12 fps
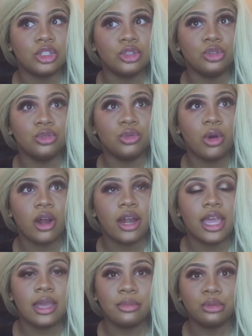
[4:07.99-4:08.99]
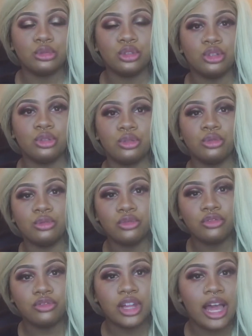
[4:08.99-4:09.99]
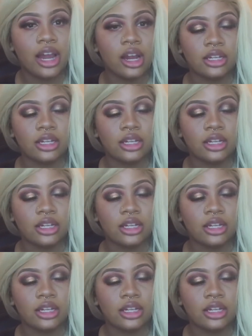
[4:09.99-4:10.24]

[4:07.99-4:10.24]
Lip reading: you are able to flat